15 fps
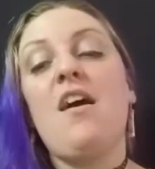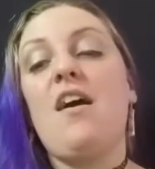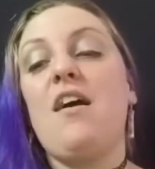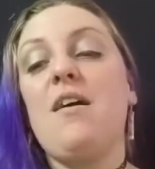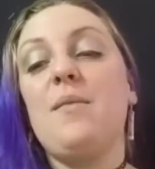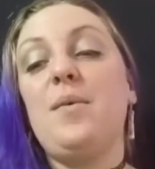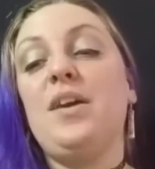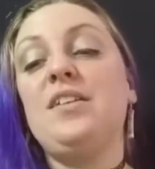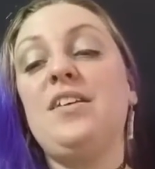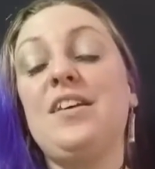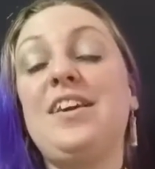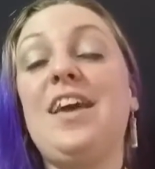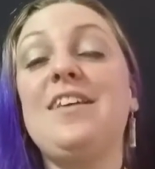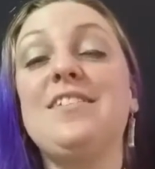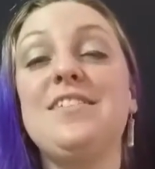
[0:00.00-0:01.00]
Um, I'd
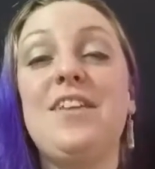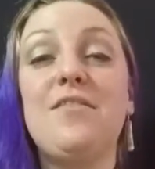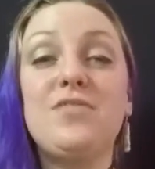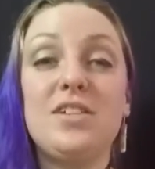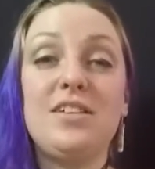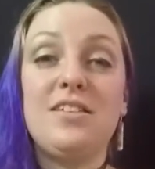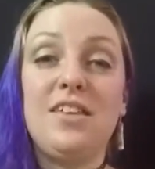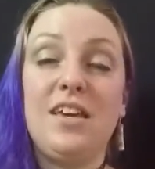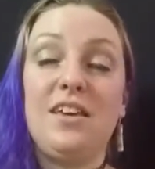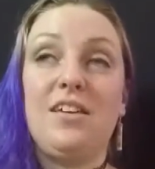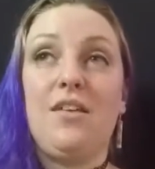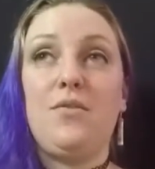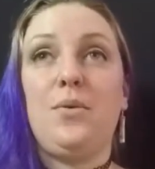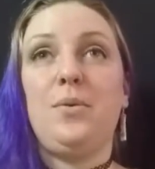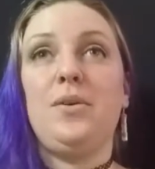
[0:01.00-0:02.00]
again love to thank
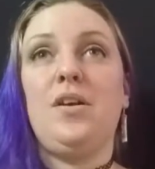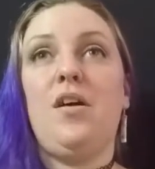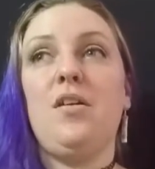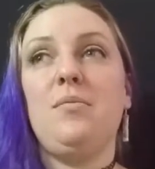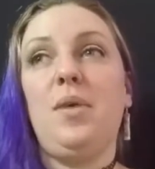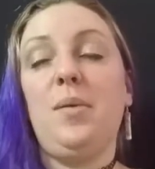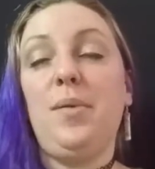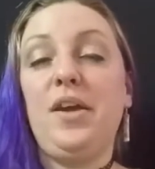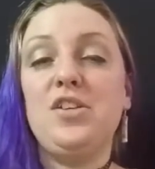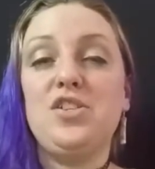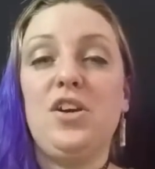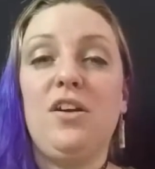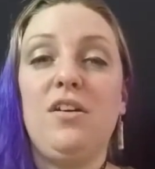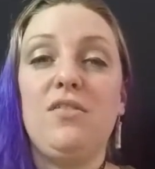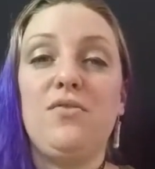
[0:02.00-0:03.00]
everyone on my
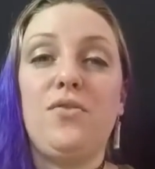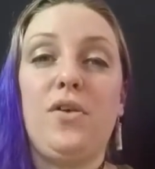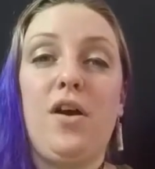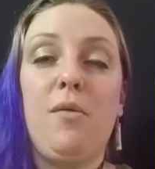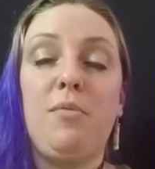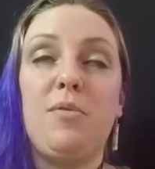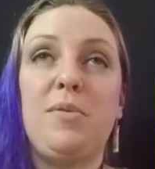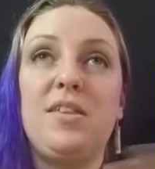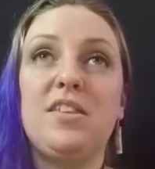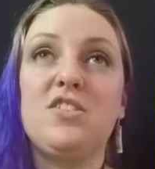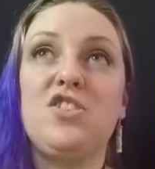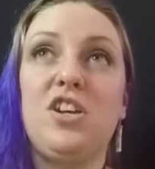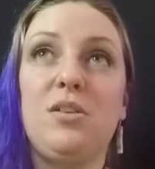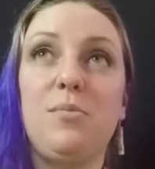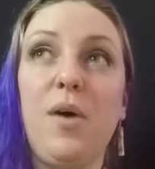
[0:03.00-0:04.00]
Patreon for helping make
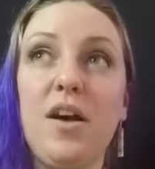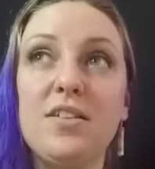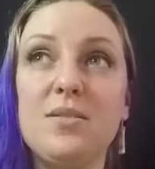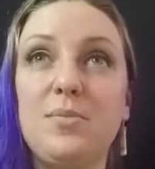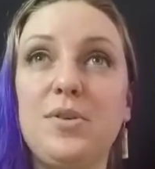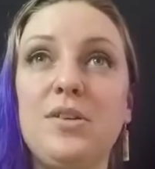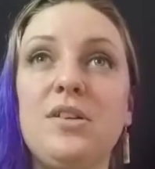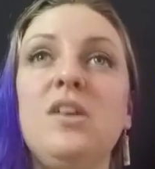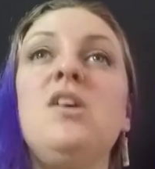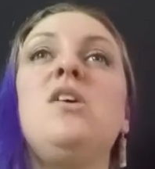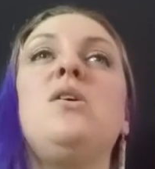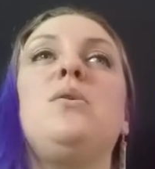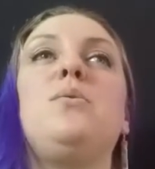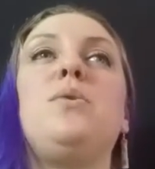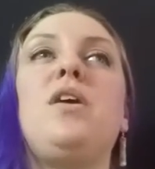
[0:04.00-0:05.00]
this channel possible.
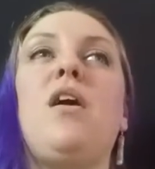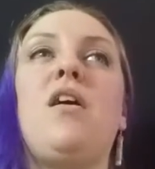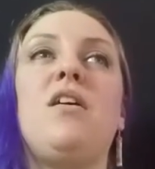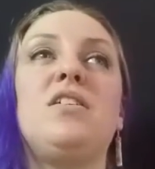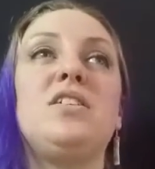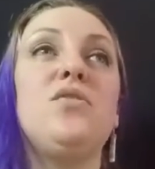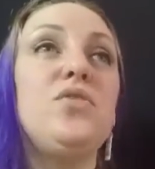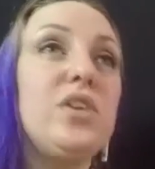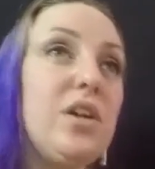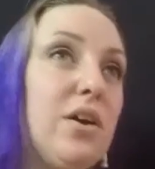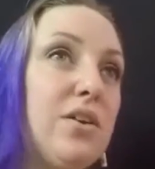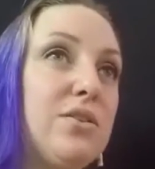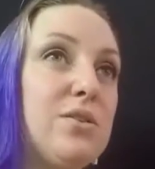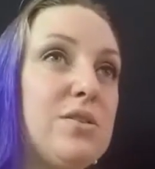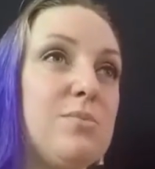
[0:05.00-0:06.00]
We are definitely
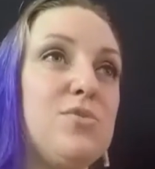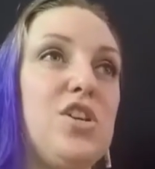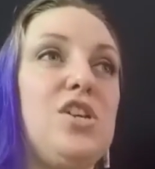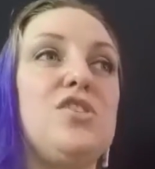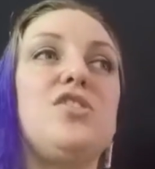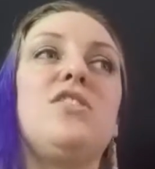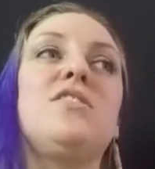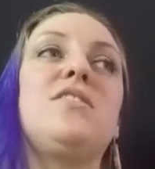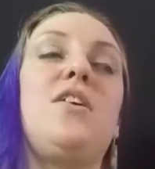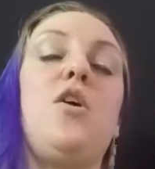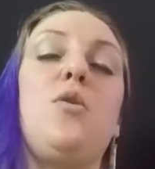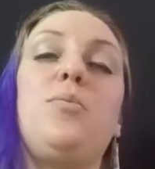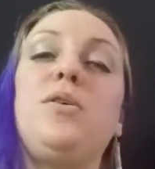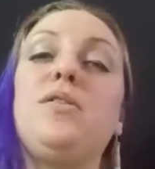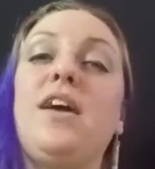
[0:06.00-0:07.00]
going through some changes. I
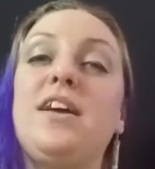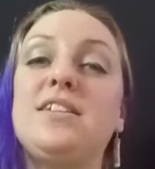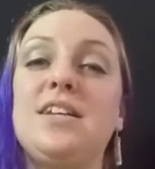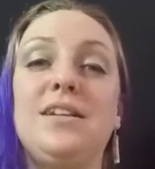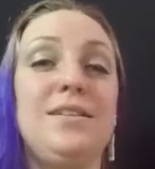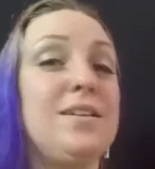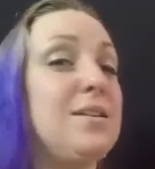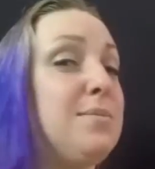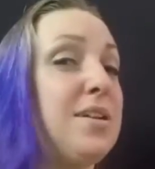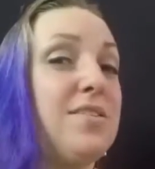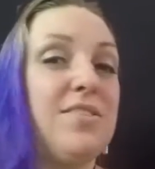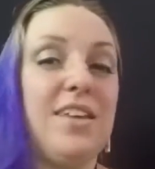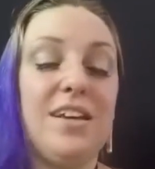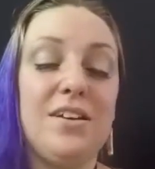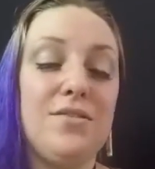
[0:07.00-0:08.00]
hope you liked a little bit
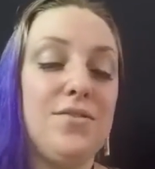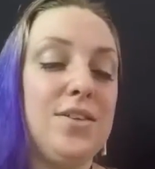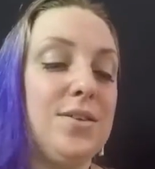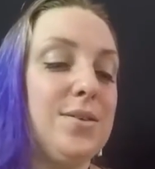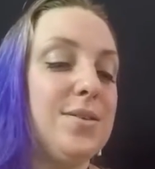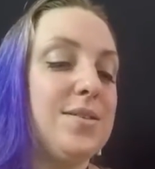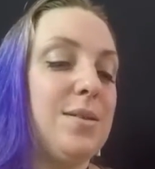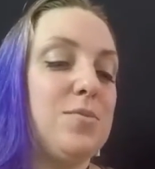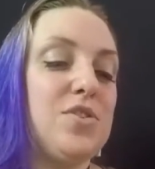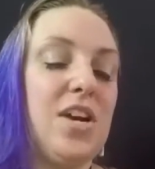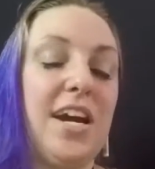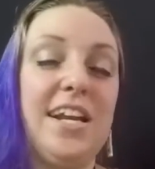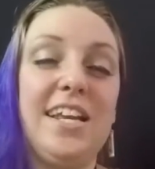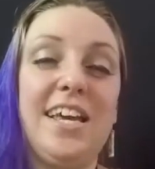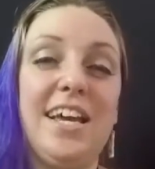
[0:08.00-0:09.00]
of the interviews. I'm
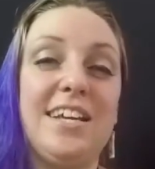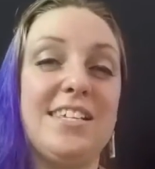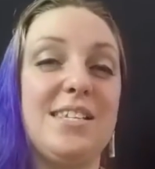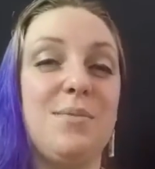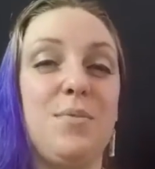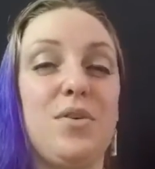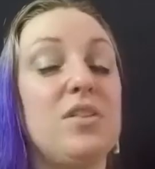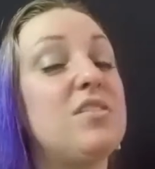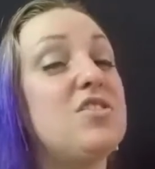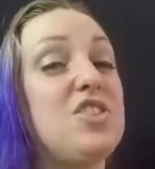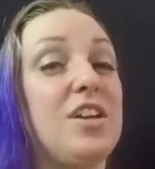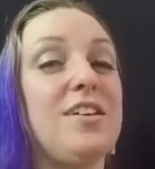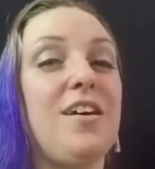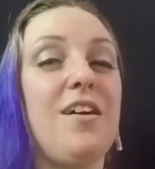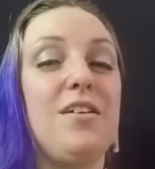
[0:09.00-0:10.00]
trying to get some more of the
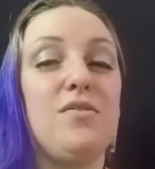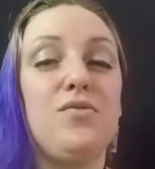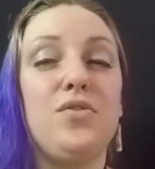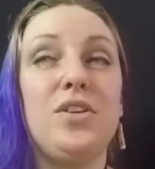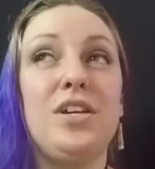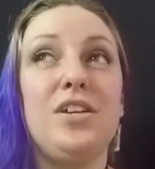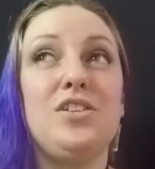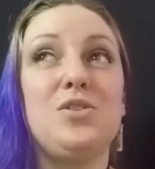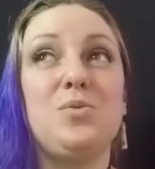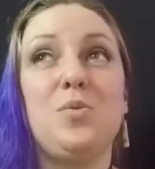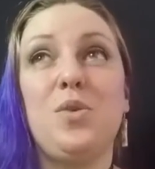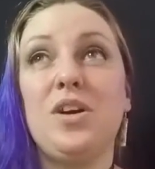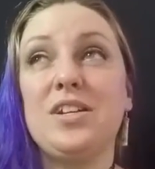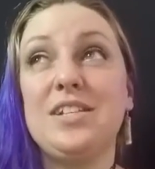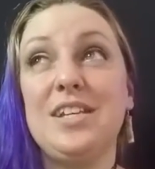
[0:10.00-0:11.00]
Gen Con footage
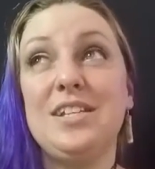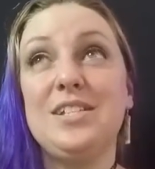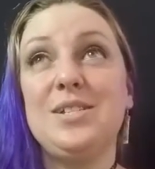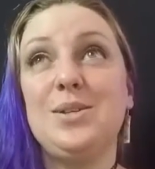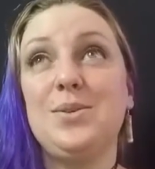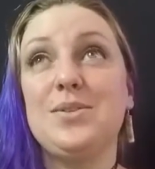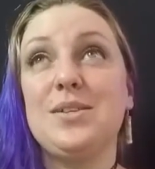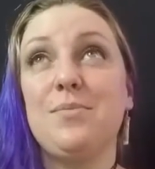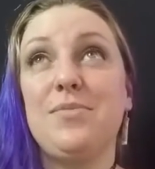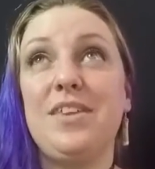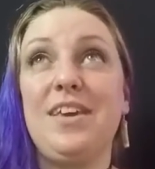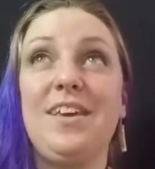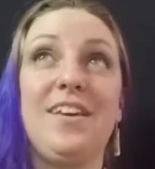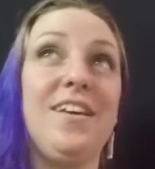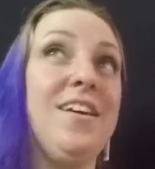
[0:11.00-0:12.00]
worked into
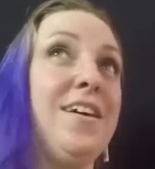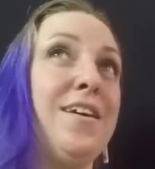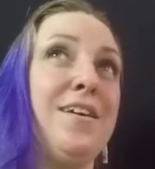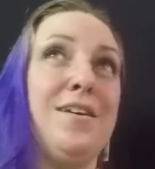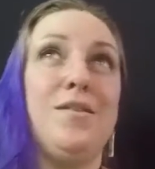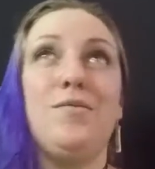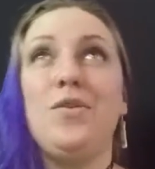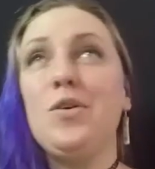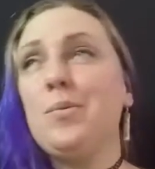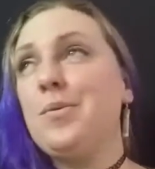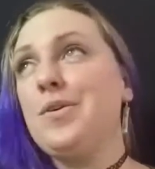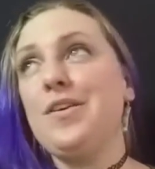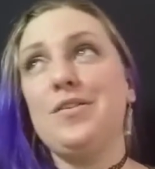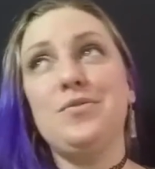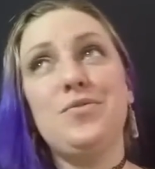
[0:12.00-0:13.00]
something
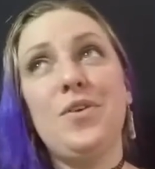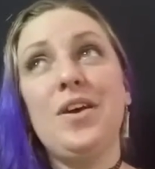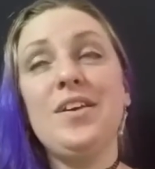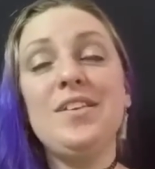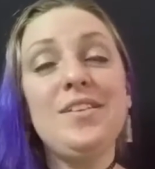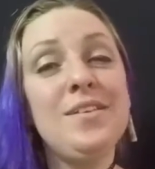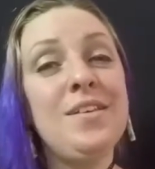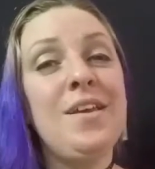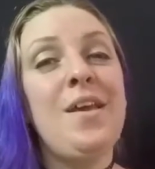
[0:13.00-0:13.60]
viewable and fun.